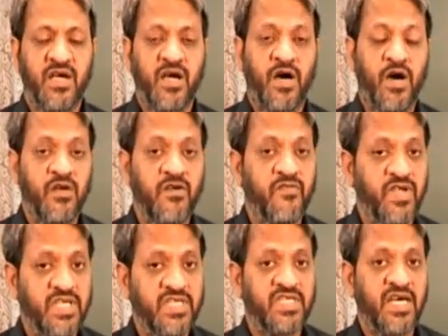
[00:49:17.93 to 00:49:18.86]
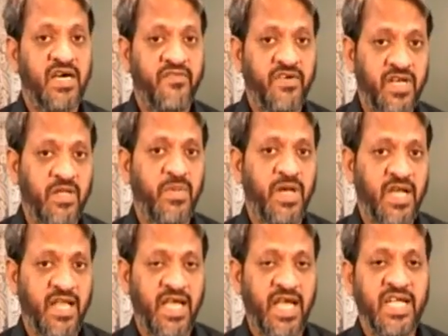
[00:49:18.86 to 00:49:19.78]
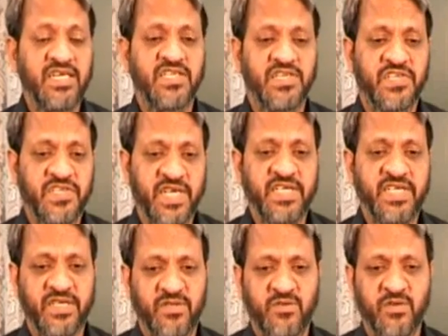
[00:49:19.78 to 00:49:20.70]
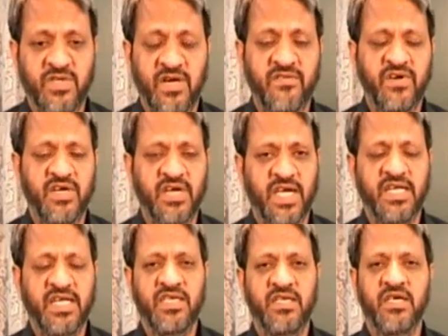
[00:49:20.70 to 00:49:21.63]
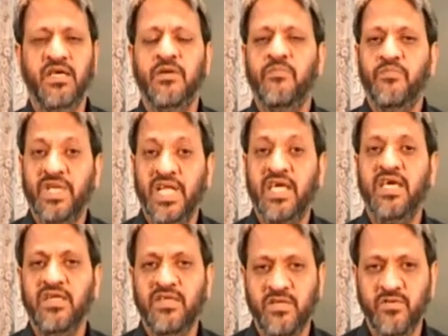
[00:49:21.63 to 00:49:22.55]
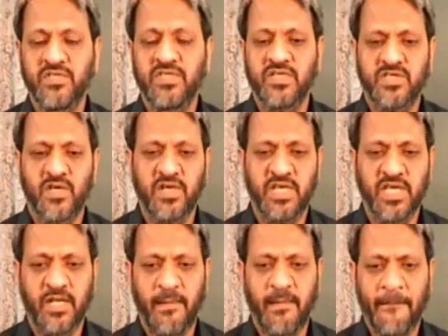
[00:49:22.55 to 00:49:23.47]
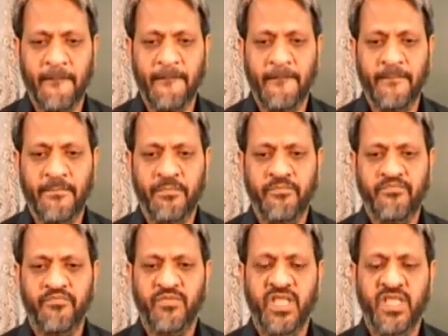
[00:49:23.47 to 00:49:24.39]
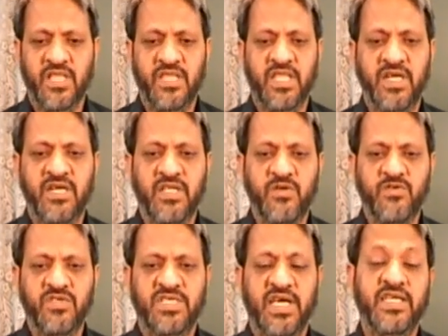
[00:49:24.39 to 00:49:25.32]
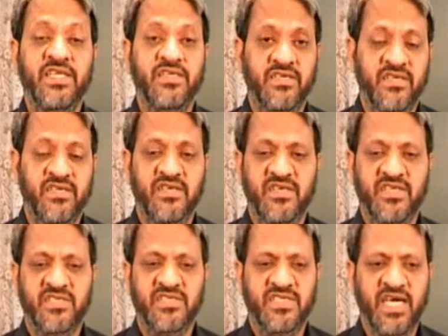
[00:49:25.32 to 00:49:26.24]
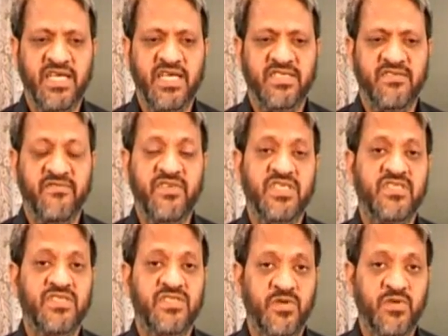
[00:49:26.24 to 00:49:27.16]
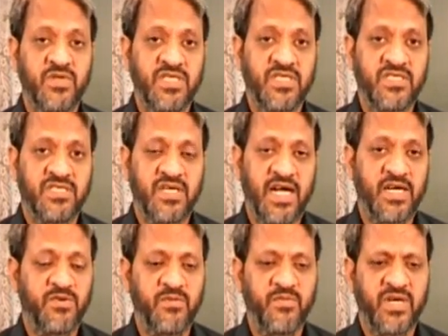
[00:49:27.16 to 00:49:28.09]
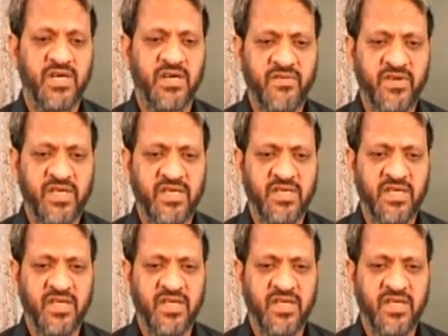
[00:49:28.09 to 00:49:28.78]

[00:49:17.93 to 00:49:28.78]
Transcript: always available and ready to cover any breaking news story. The news editor decides which stories are to be covered